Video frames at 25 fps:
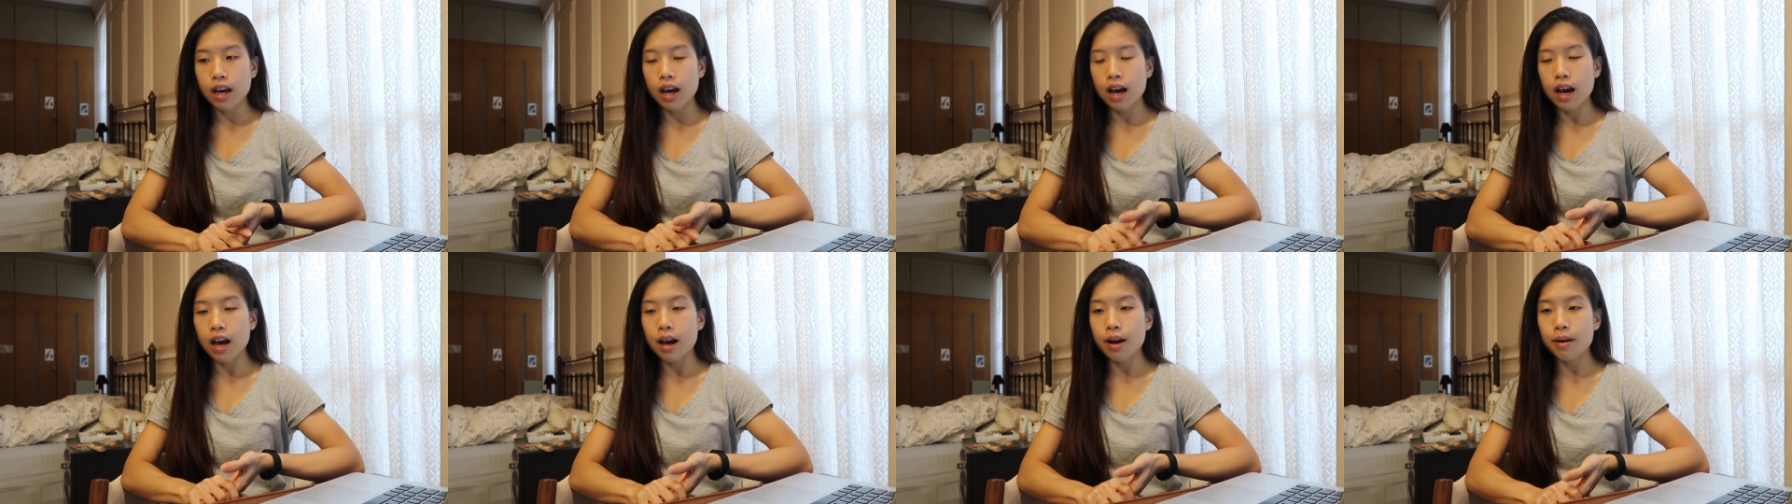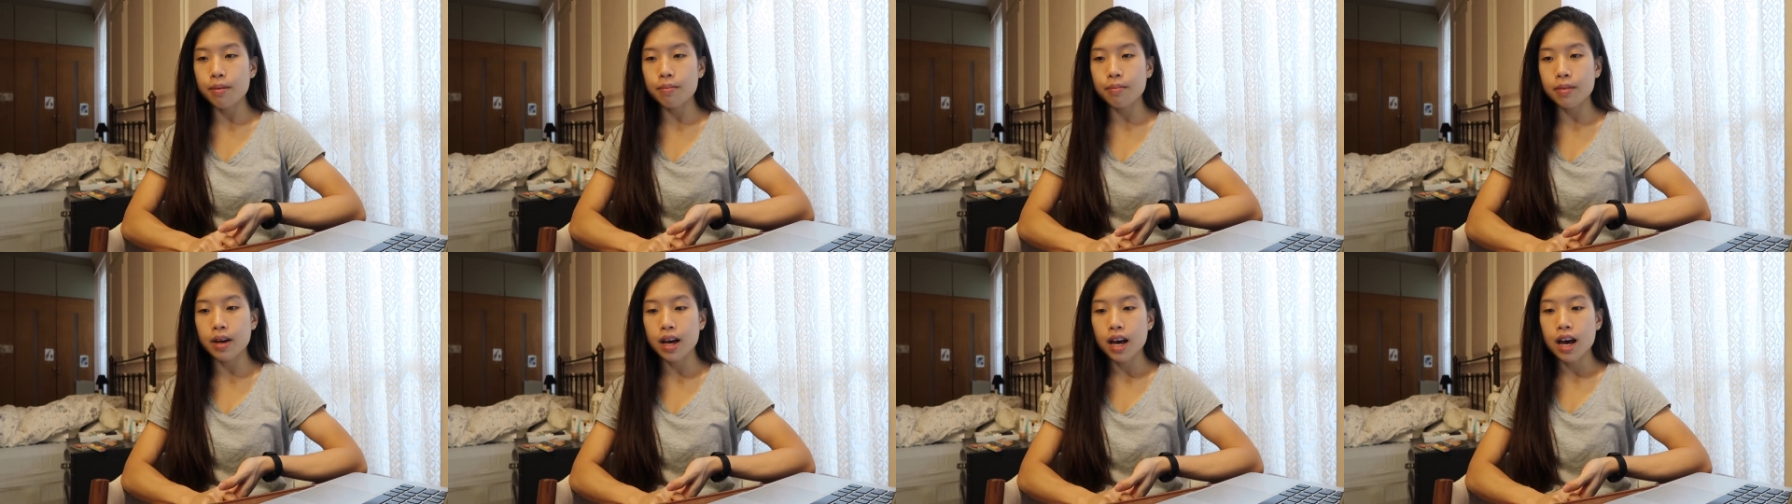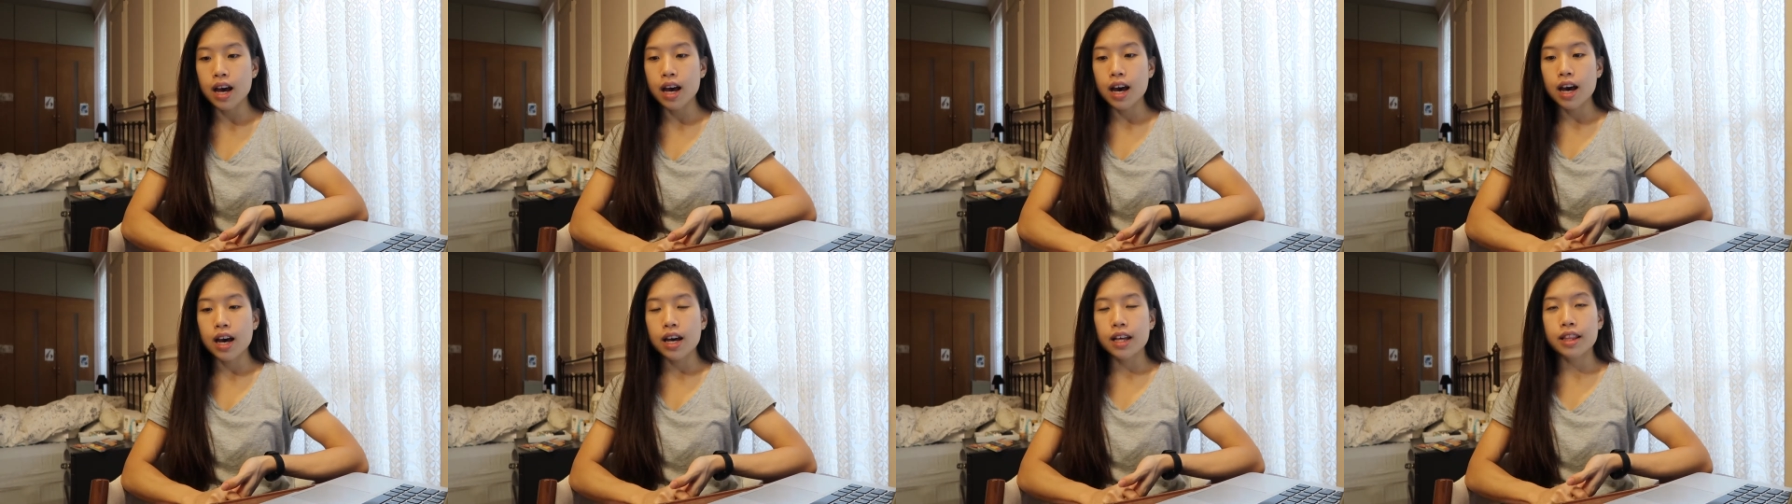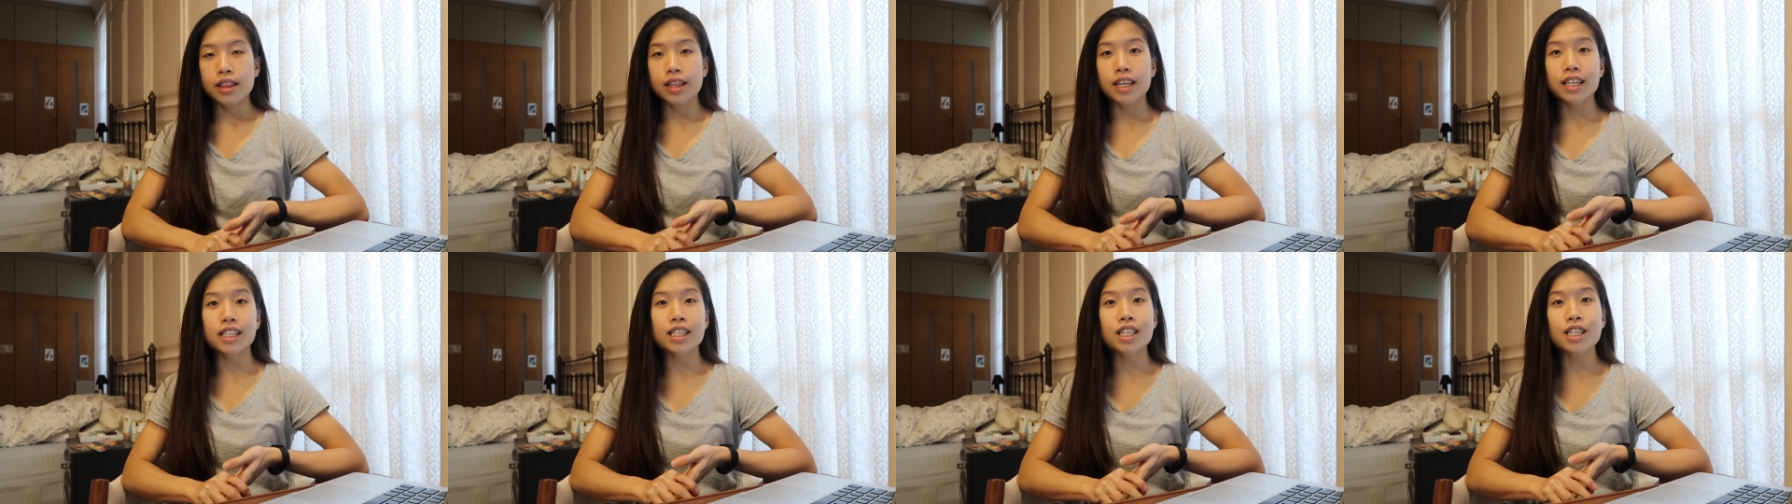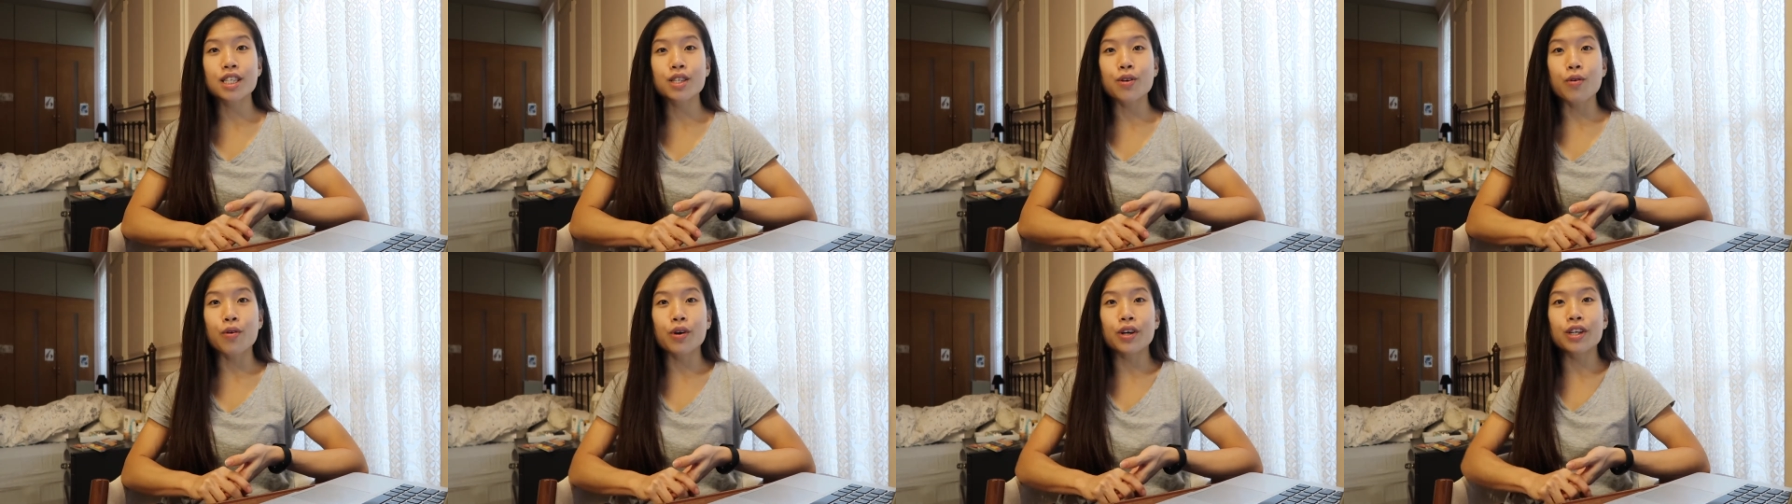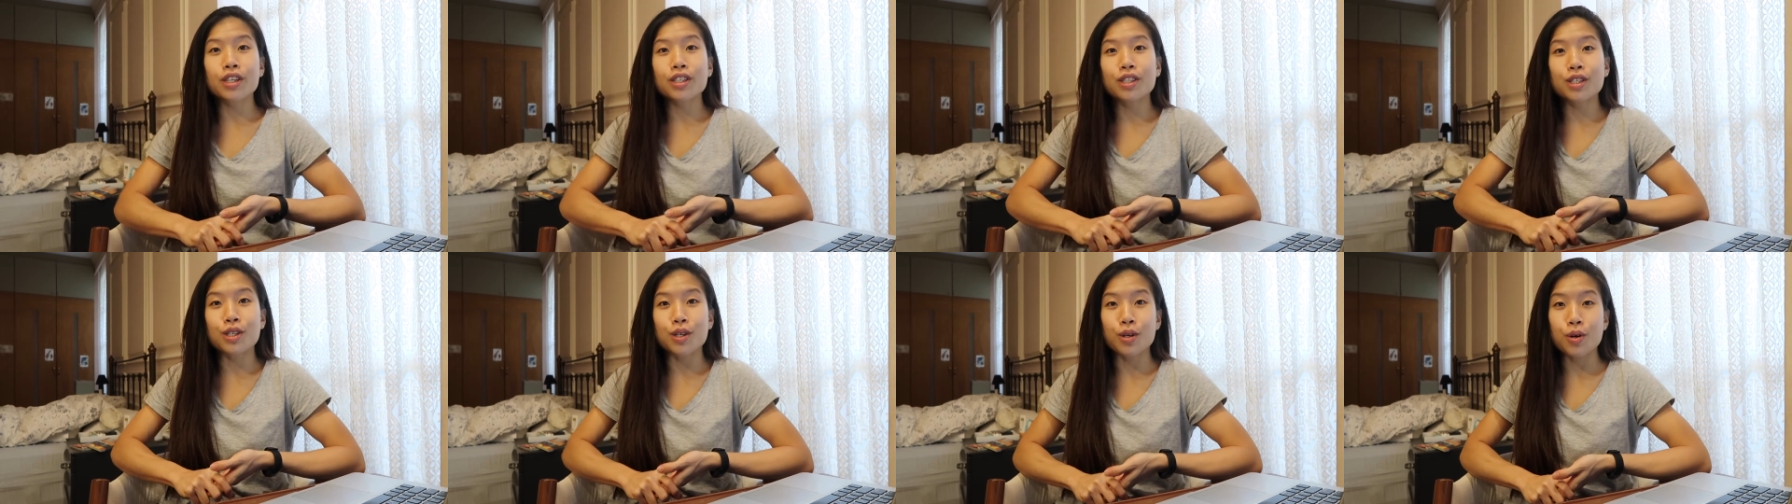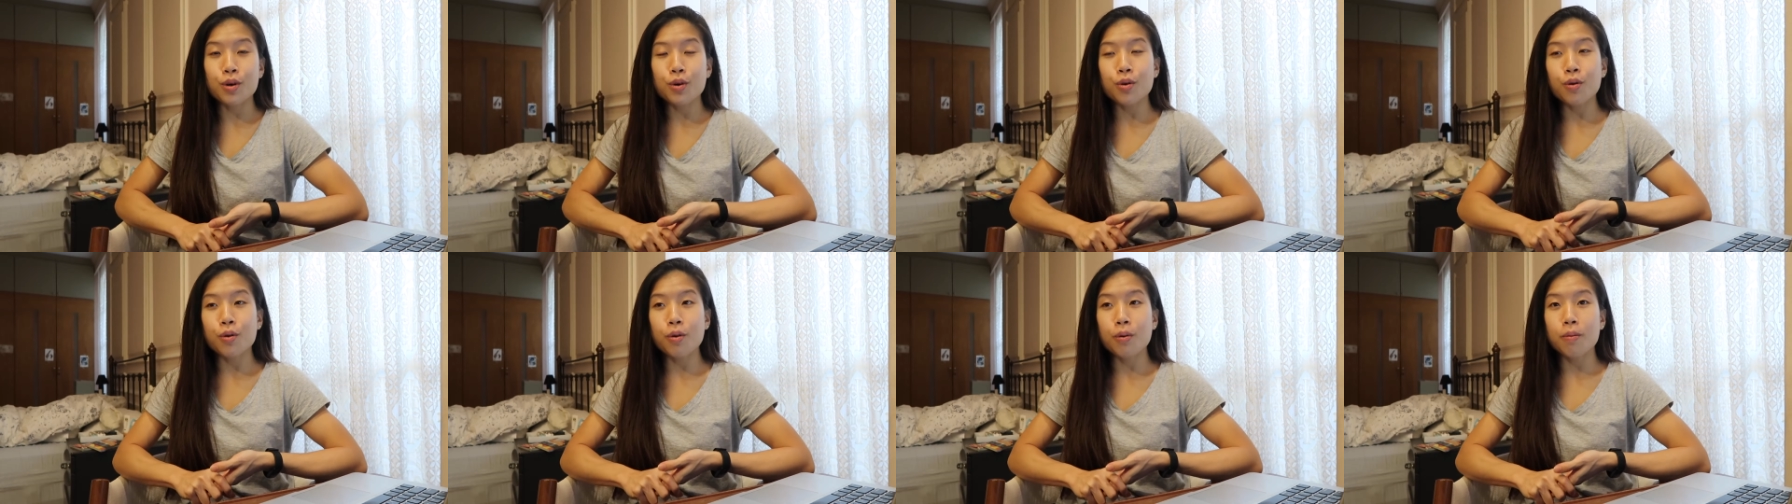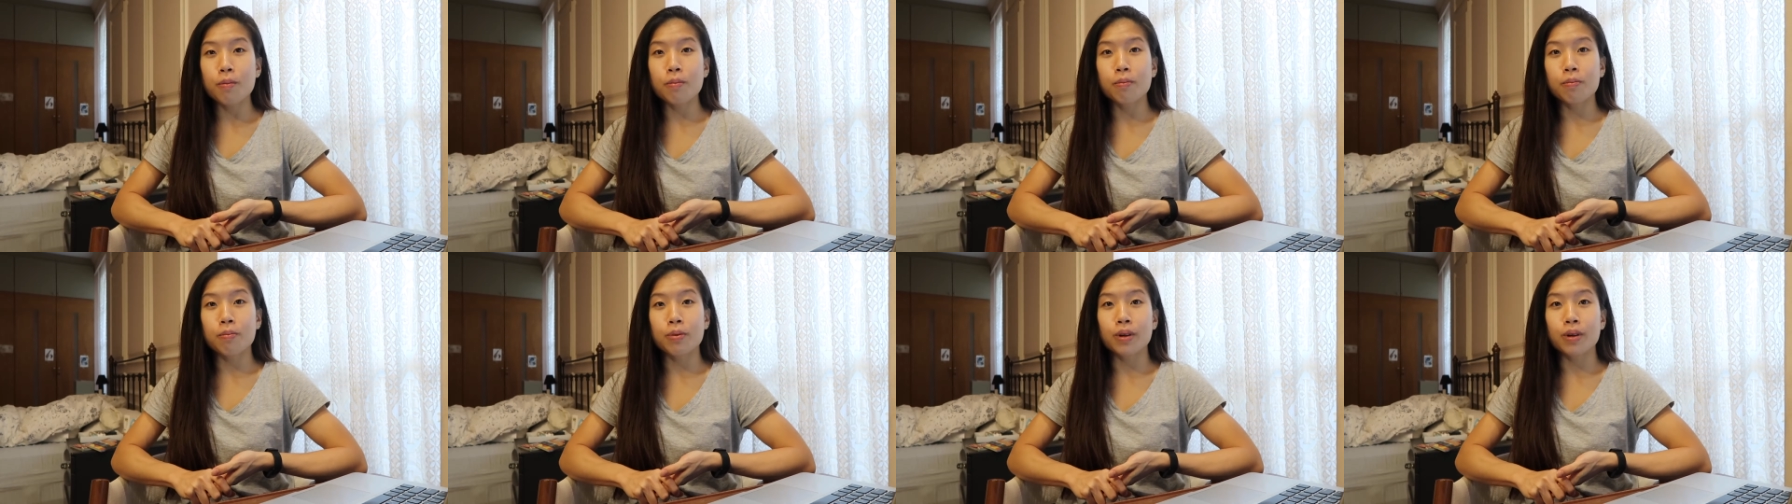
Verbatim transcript: um, this is going to